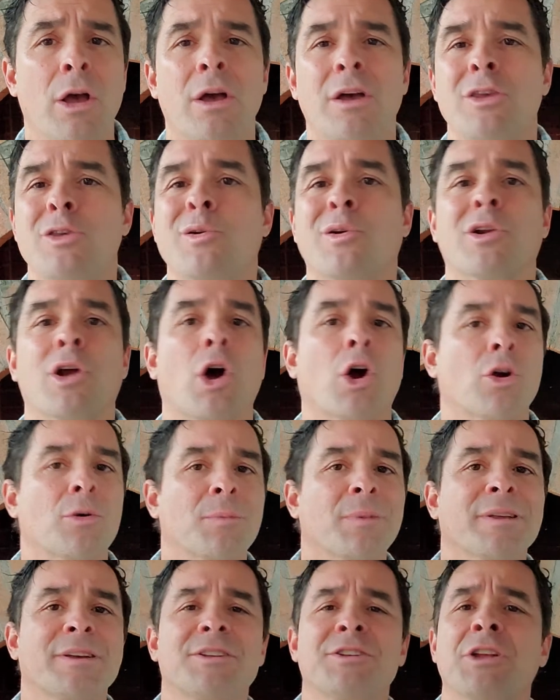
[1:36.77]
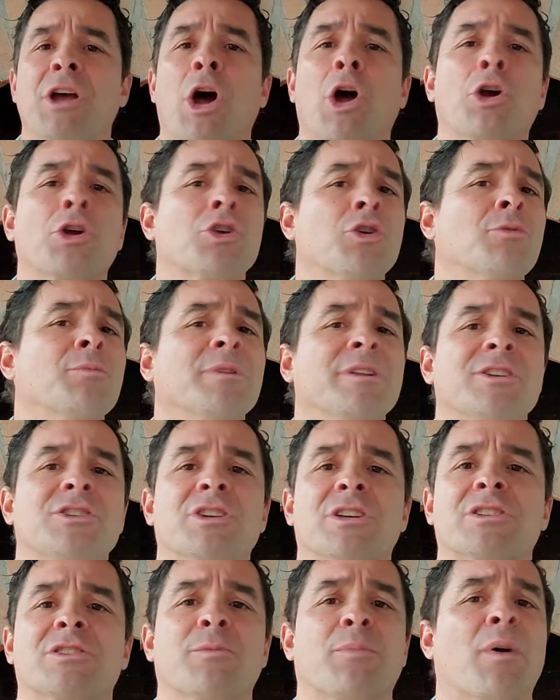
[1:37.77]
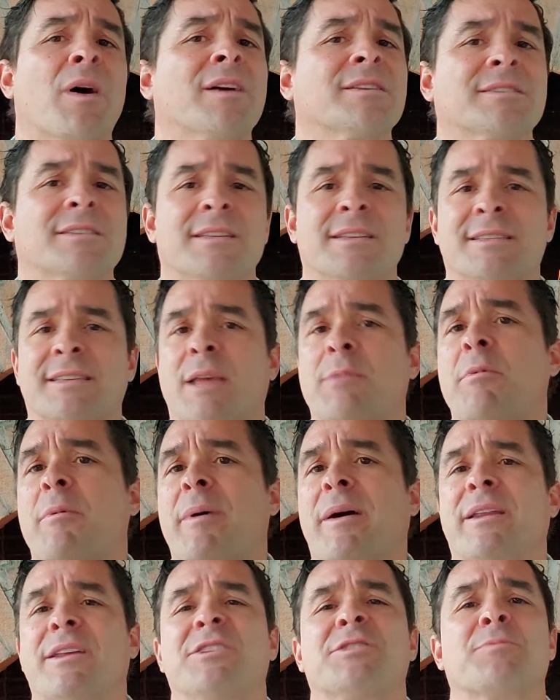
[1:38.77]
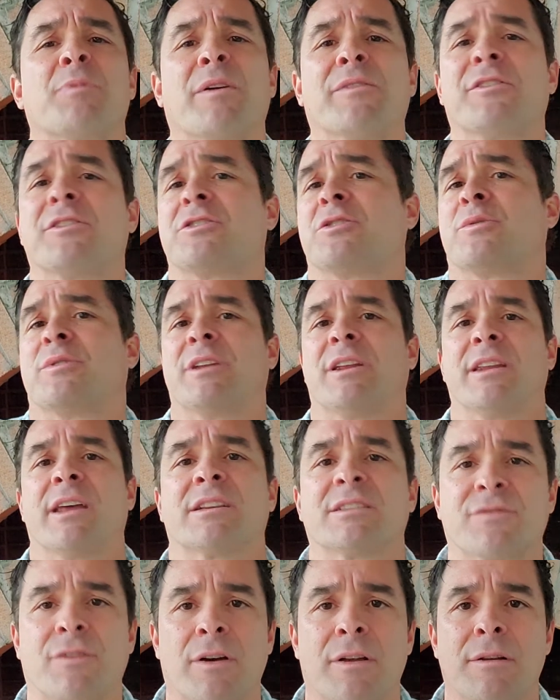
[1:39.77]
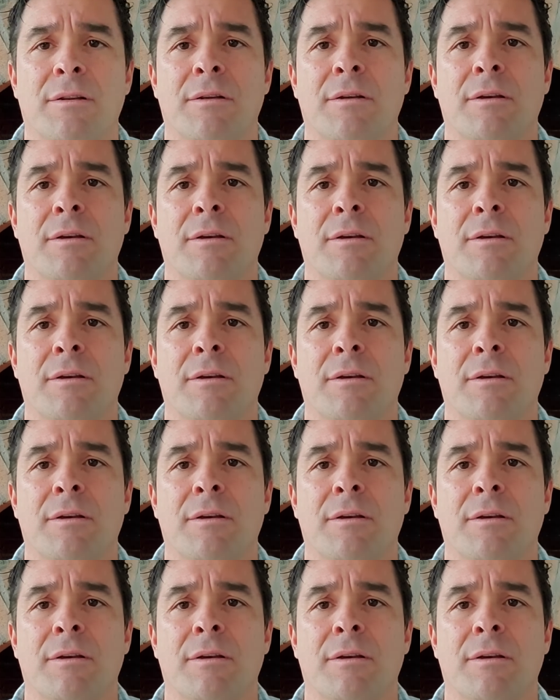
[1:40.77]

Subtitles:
you could arguably just deposit the same amount each month into an index fund.